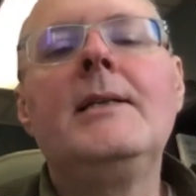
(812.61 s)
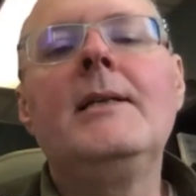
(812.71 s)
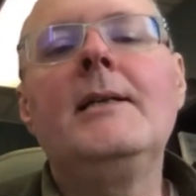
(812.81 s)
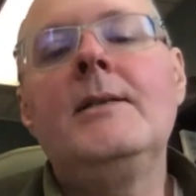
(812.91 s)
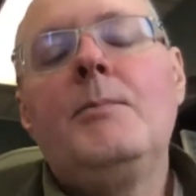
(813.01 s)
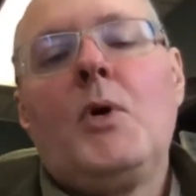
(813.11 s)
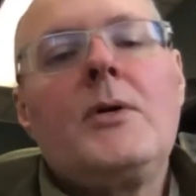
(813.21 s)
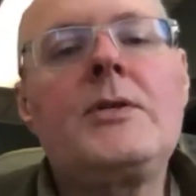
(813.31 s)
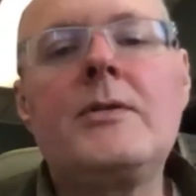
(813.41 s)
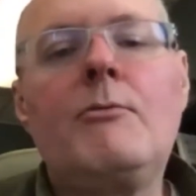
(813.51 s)
and the bulk
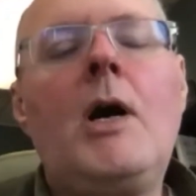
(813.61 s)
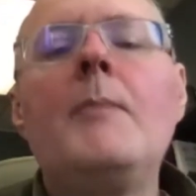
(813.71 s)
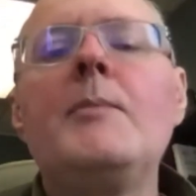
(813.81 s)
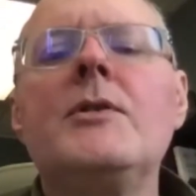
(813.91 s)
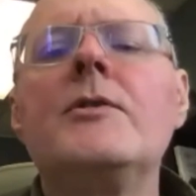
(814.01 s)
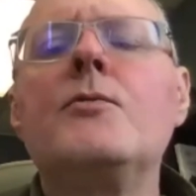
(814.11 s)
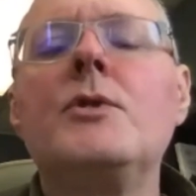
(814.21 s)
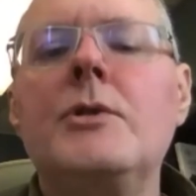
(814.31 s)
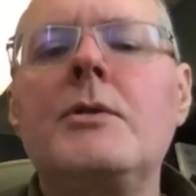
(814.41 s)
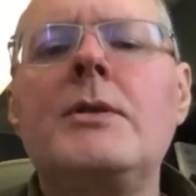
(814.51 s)
system composition was
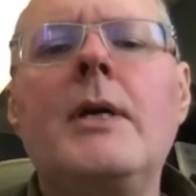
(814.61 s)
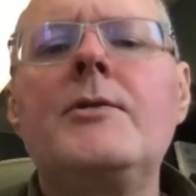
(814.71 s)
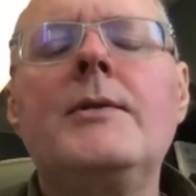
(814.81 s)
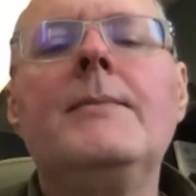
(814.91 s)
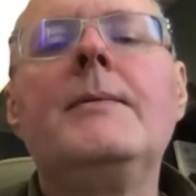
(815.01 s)
just such that